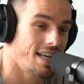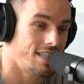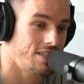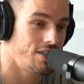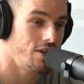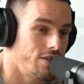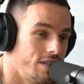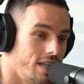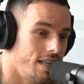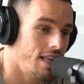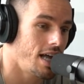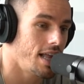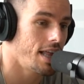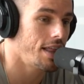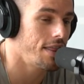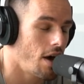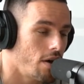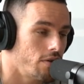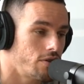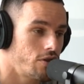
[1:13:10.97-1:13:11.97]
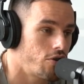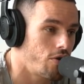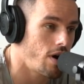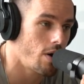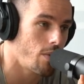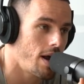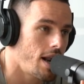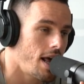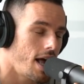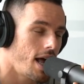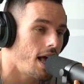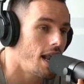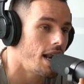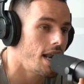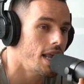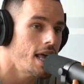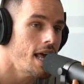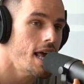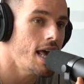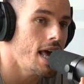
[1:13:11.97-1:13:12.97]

like seriously, that that was a great way to end.